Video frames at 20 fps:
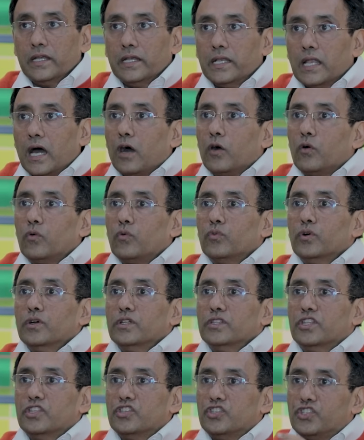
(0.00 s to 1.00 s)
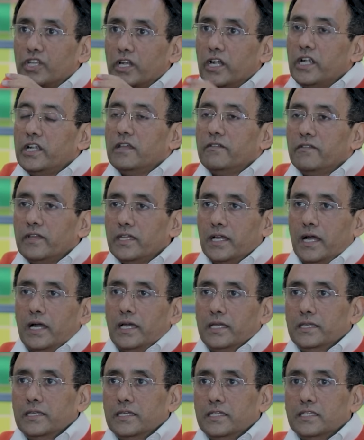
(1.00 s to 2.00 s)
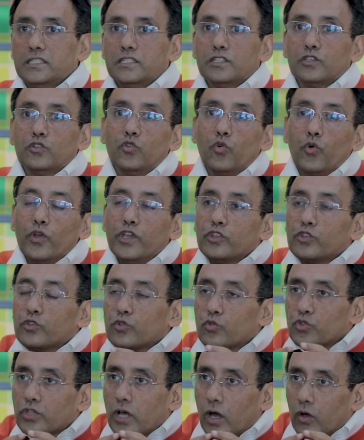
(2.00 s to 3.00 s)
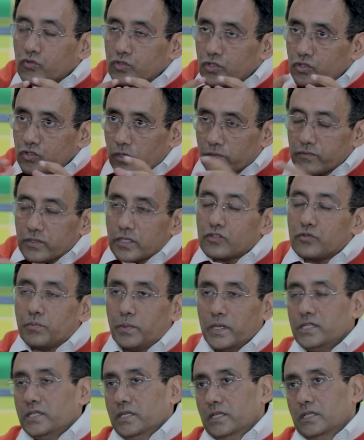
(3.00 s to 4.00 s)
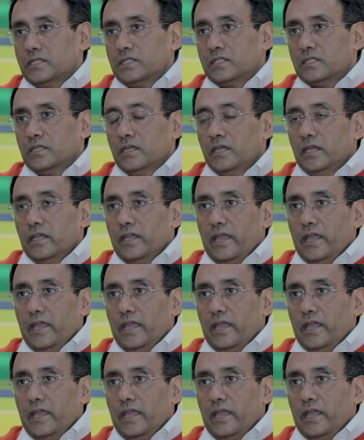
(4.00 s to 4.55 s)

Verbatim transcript: now the generative AI is going through thousands of such patients